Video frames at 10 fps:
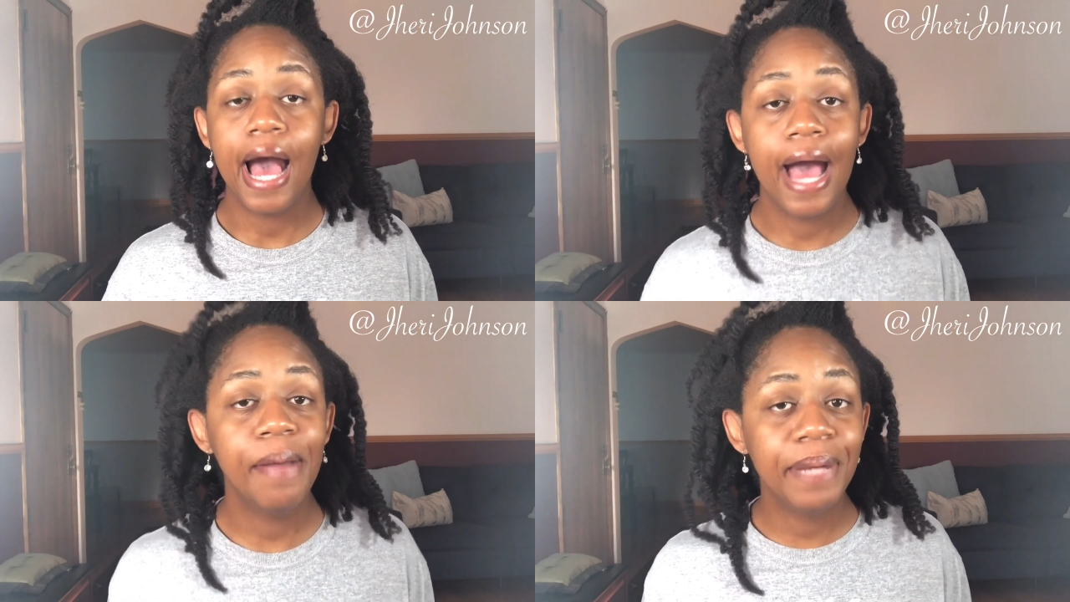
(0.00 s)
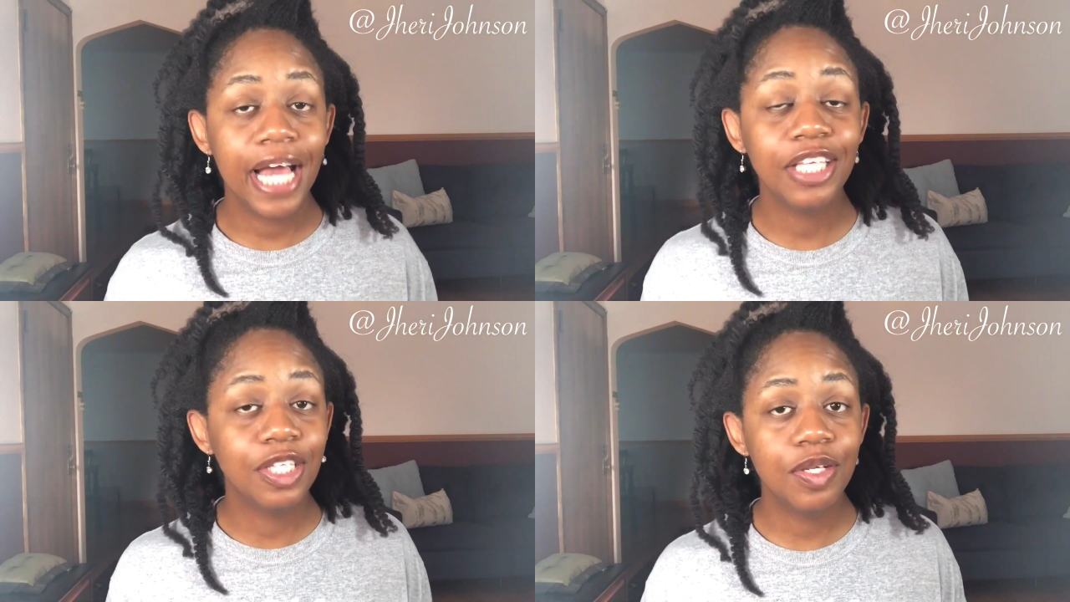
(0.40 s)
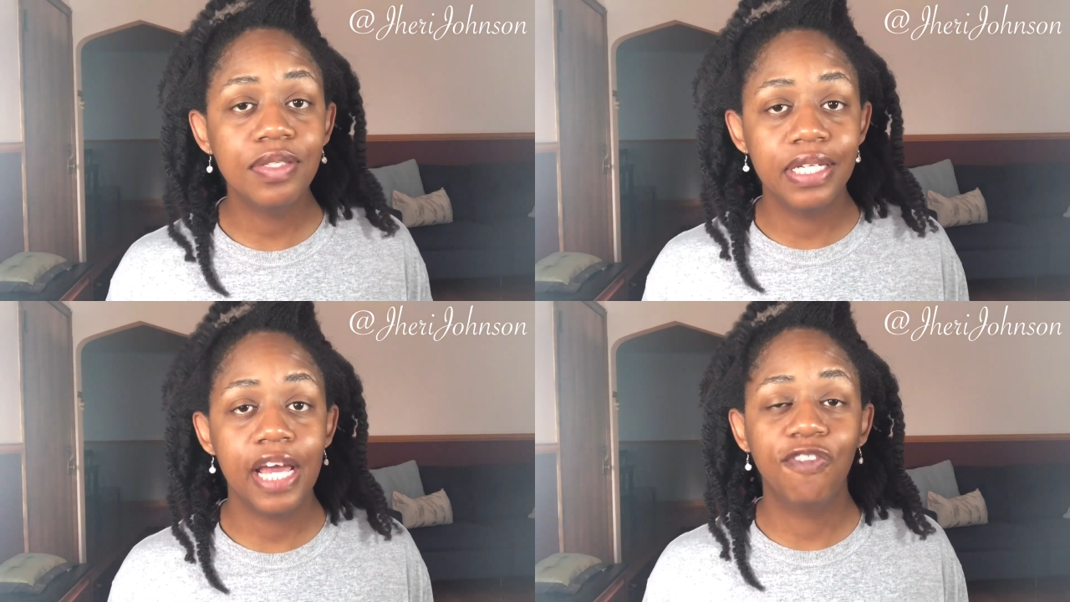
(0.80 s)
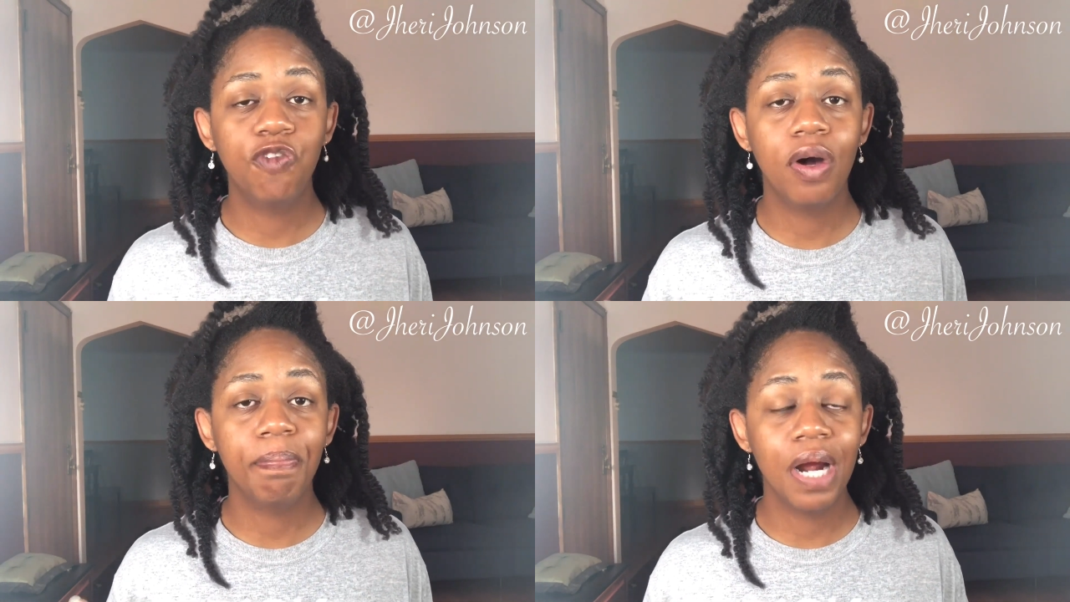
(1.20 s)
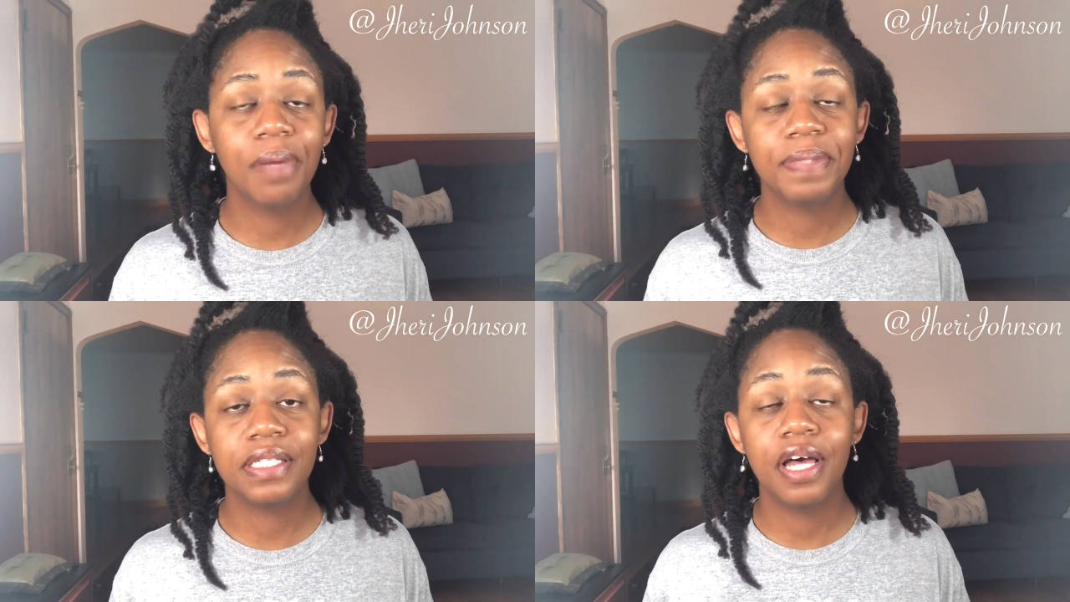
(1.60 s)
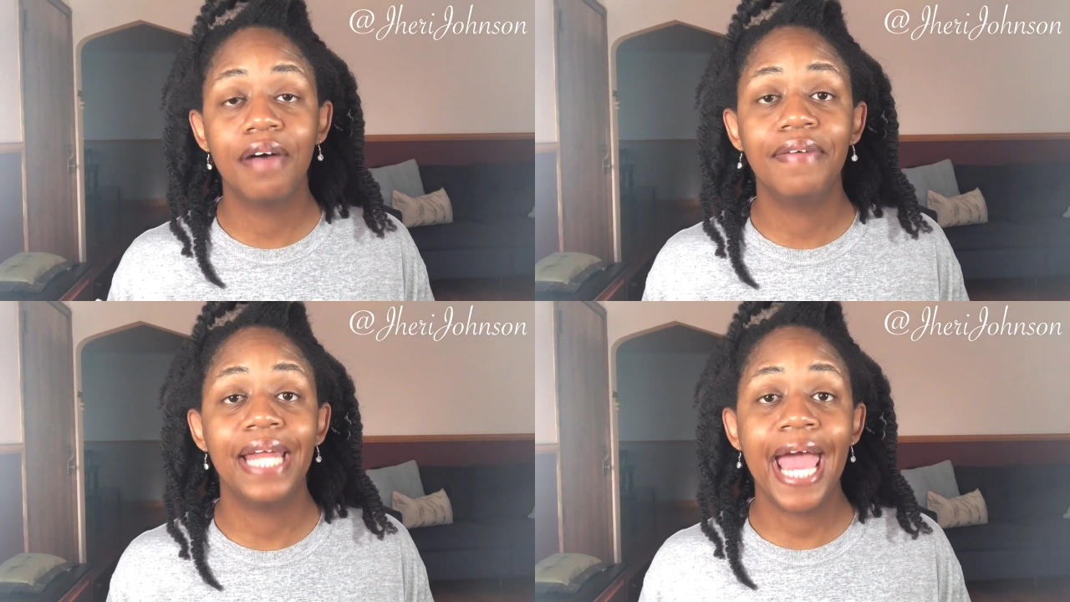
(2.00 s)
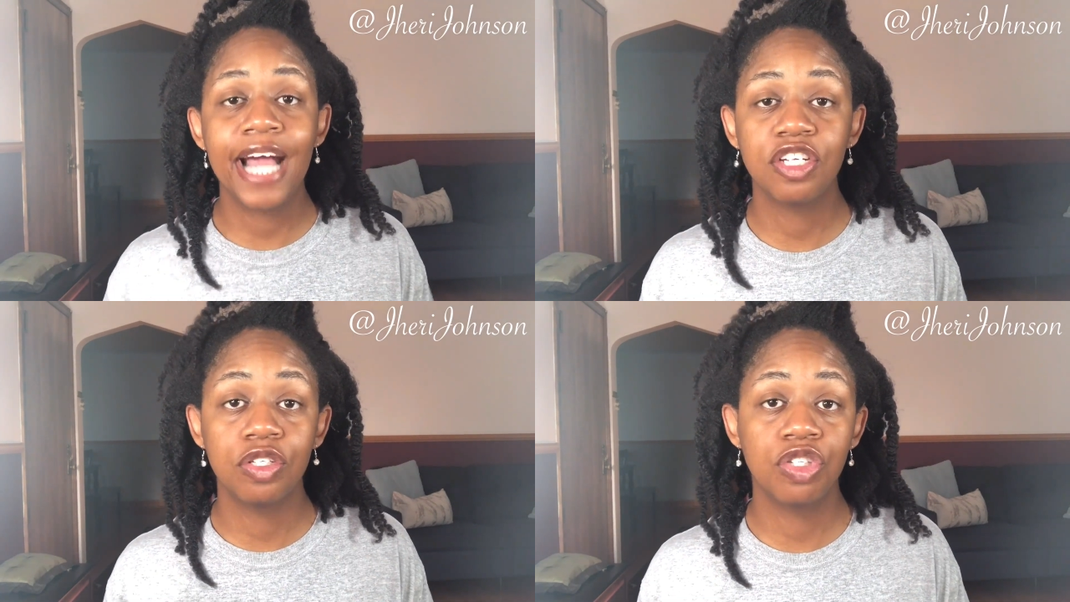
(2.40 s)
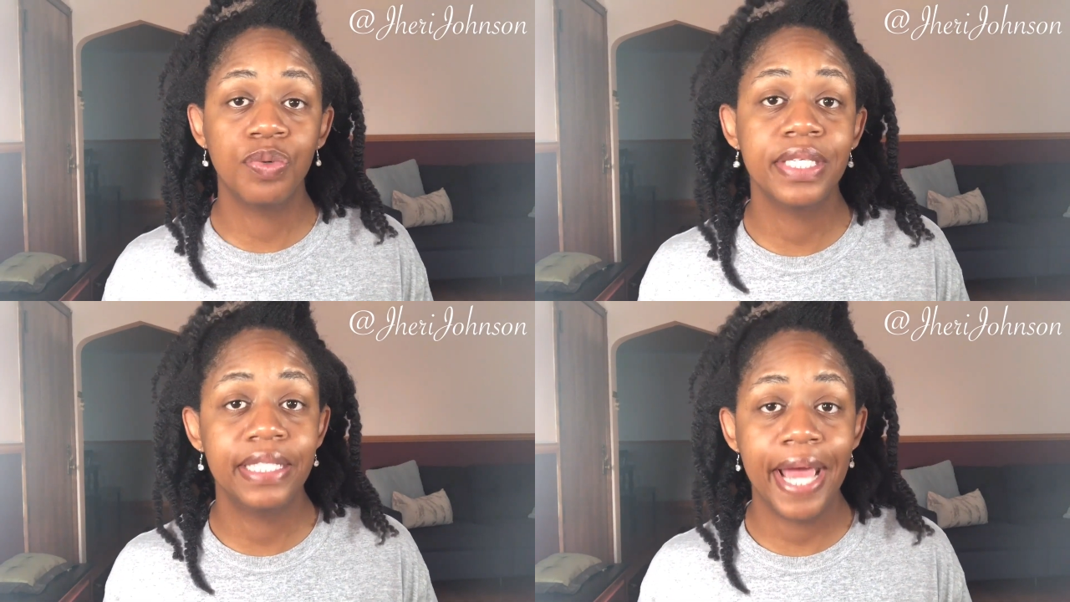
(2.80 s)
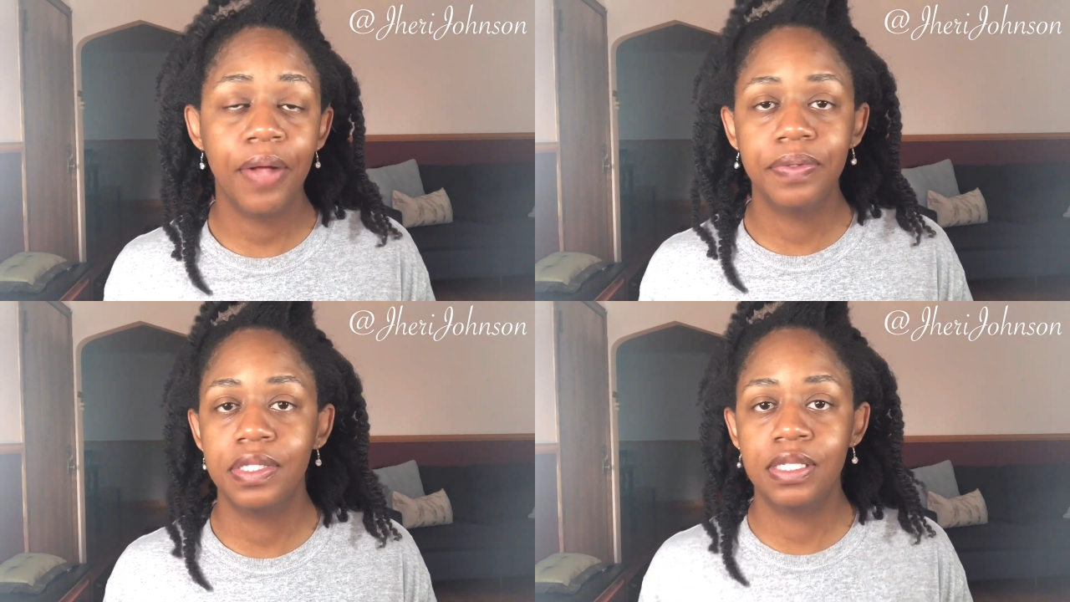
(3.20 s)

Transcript: I'm not using that for a purpose of an actual twist out.